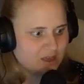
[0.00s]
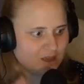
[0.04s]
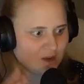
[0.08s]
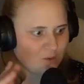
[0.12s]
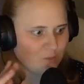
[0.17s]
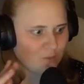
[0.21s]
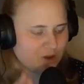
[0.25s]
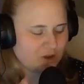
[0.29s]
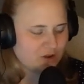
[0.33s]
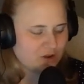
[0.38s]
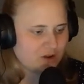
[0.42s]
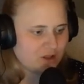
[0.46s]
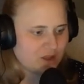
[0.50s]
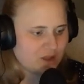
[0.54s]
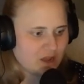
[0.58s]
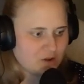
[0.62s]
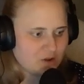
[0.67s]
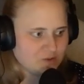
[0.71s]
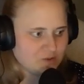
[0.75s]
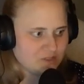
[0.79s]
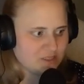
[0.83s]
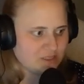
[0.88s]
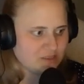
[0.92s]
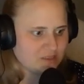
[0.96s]
where
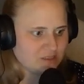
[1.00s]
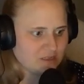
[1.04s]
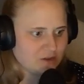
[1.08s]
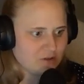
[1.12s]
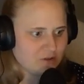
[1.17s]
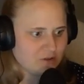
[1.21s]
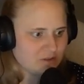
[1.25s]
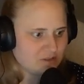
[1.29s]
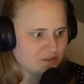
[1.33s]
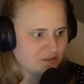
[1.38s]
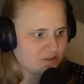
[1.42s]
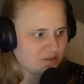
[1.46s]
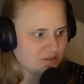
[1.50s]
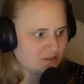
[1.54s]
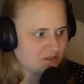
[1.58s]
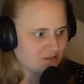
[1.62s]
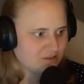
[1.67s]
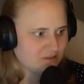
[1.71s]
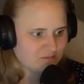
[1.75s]
houses looks